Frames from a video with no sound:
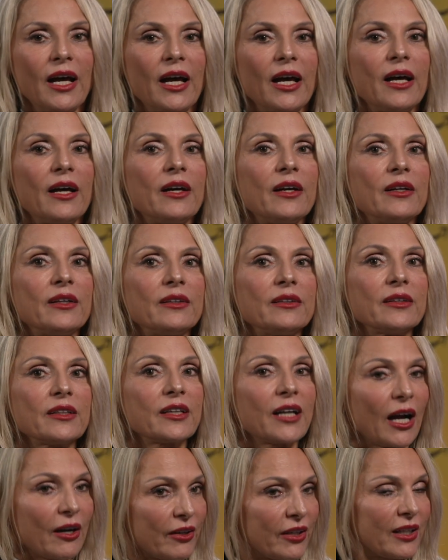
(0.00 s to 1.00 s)
Uh,
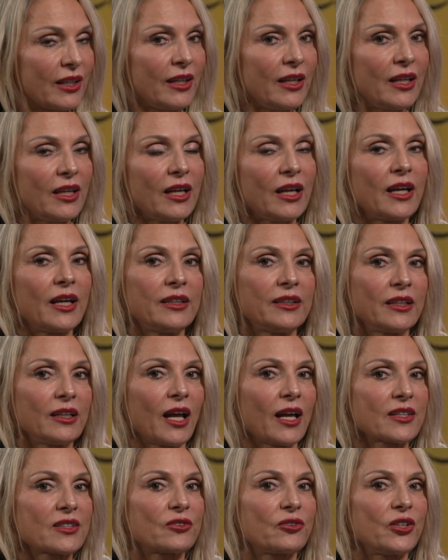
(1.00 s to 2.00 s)
currently, in the
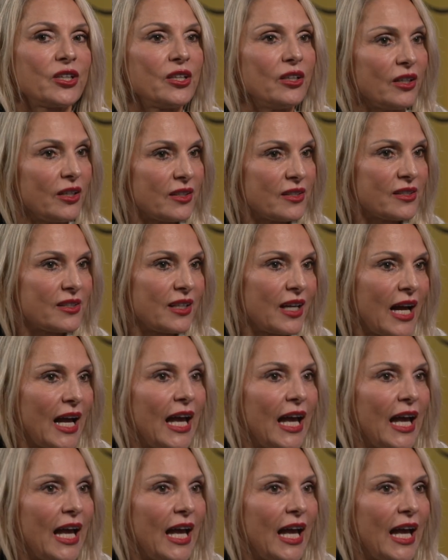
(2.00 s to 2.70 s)
last three years,